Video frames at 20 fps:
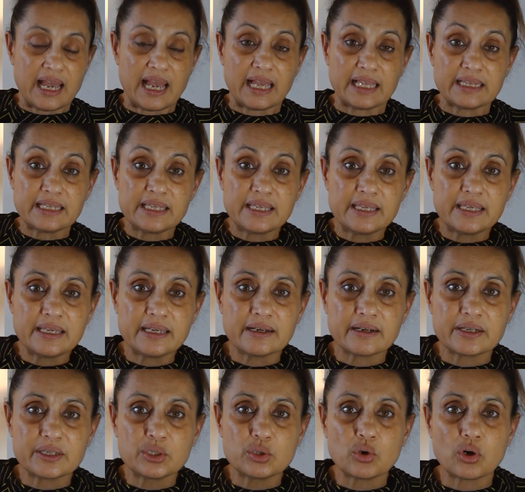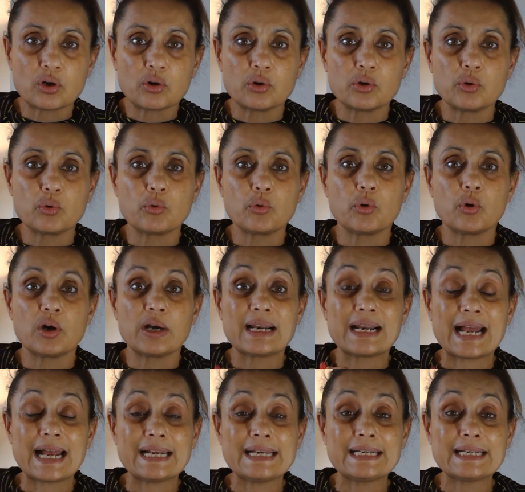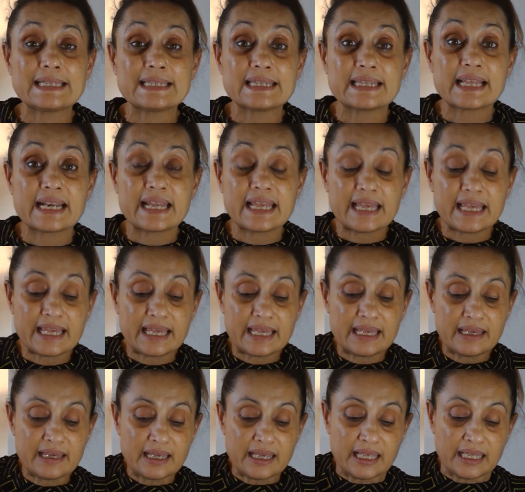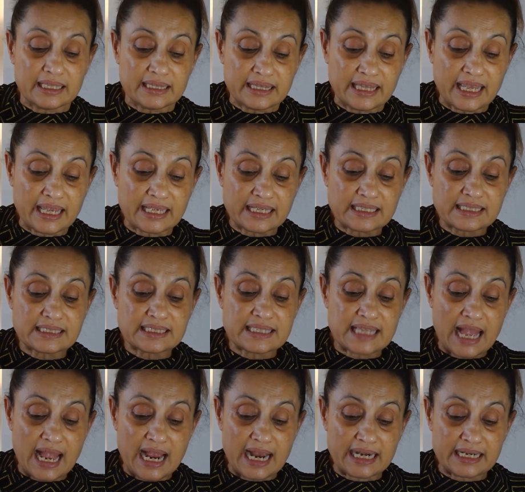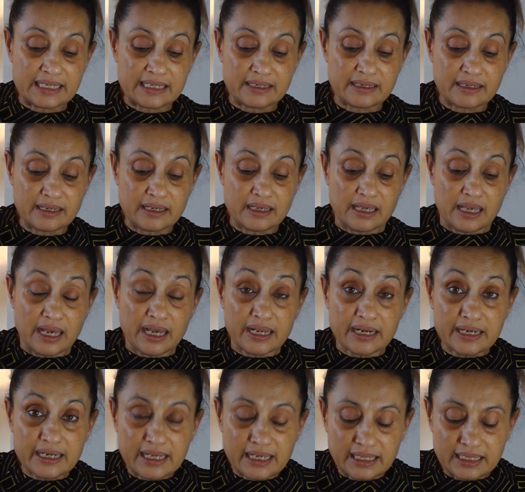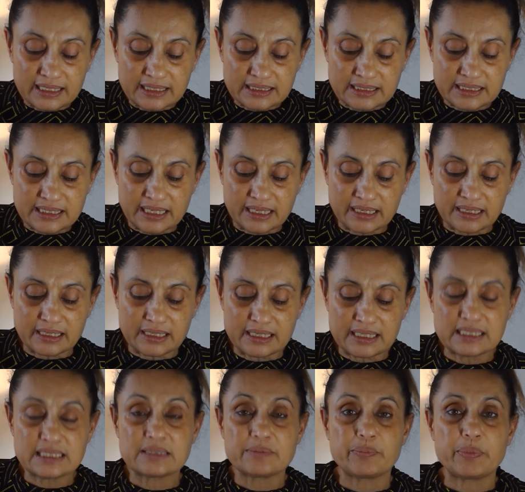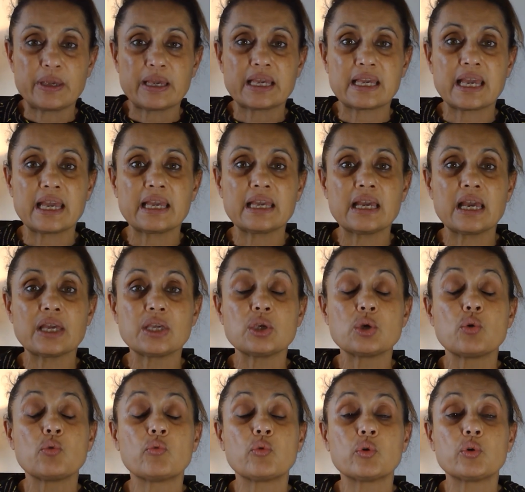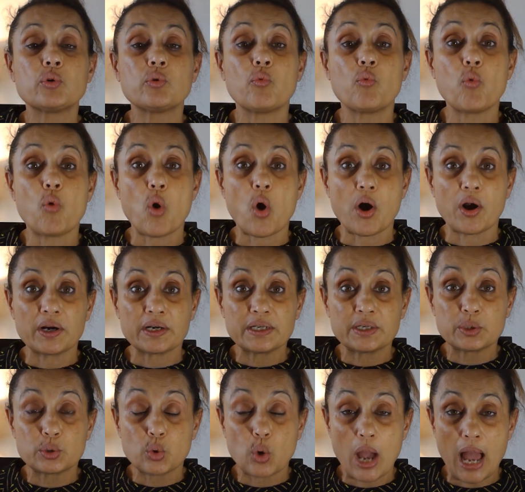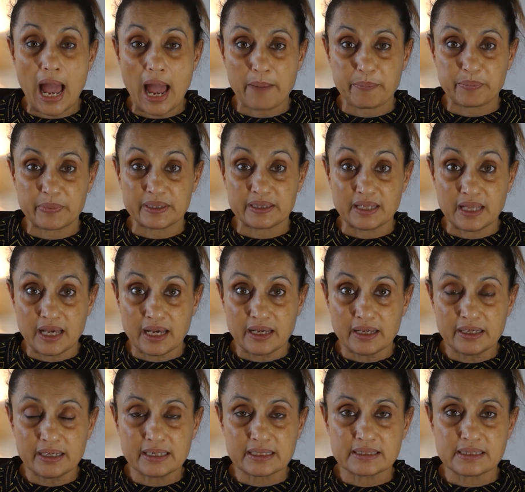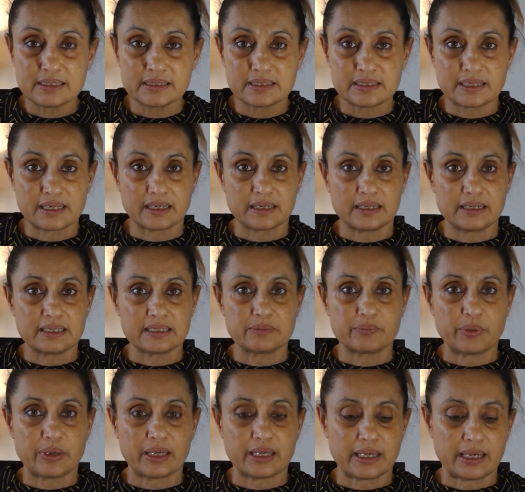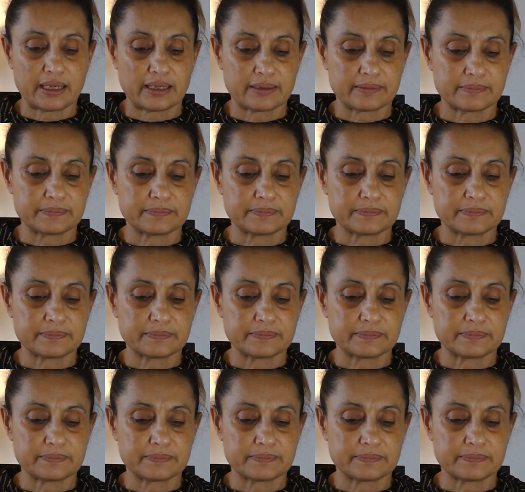And here you are going to write three things that realistically speaking you would want to happen. Realistically speaking.